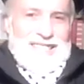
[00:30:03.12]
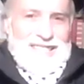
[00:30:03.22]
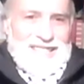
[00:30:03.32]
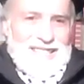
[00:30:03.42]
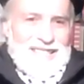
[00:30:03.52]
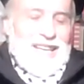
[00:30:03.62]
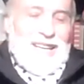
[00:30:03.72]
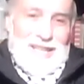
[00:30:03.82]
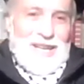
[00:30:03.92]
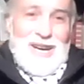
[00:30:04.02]

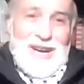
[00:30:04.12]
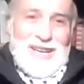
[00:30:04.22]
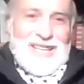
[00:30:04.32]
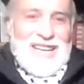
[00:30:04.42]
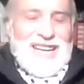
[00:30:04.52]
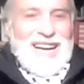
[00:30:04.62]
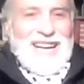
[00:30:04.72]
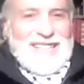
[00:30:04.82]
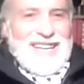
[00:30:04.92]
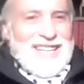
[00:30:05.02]
yeah. And
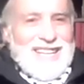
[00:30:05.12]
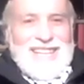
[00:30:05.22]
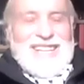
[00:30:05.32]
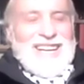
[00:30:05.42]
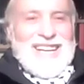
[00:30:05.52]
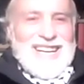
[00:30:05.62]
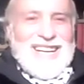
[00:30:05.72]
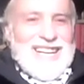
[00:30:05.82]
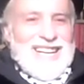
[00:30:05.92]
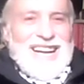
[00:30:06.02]
then,
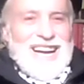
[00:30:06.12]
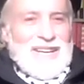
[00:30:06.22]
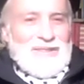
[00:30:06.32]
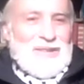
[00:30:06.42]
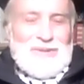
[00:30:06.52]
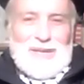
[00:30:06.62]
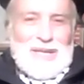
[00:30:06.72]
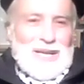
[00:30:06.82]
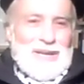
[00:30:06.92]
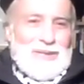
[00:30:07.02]
and if nobody
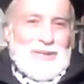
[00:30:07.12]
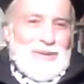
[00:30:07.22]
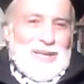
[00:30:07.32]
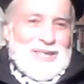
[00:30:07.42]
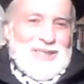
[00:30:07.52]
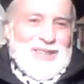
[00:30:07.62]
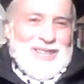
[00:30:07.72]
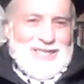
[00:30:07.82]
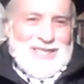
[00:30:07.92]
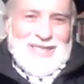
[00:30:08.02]
comes to my garage
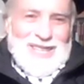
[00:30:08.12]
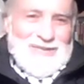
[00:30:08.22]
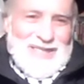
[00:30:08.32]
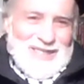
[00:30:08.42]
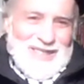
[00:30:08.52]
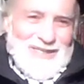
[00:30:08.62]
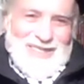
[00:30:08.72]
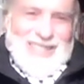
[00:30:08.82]
sale, I'm in trouble.